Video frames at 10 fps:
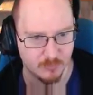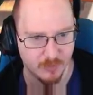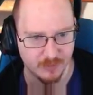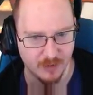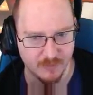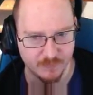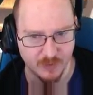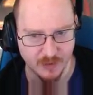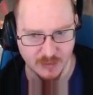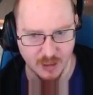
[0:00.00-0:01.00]
Like, line of
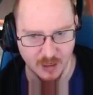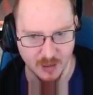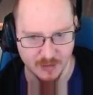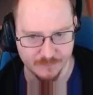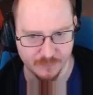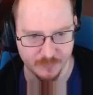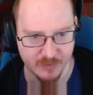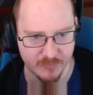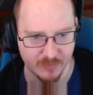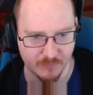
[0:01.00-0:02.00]
sight to hide from
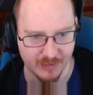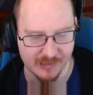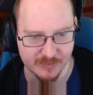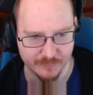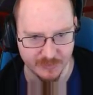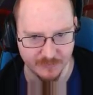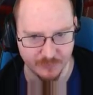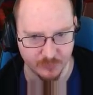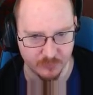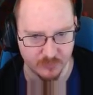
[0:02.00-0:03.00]
him is relatively
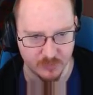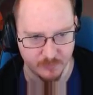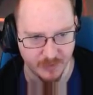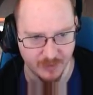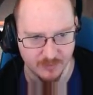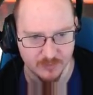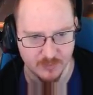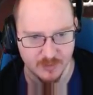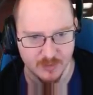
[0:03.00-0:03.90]
difficult and sparse.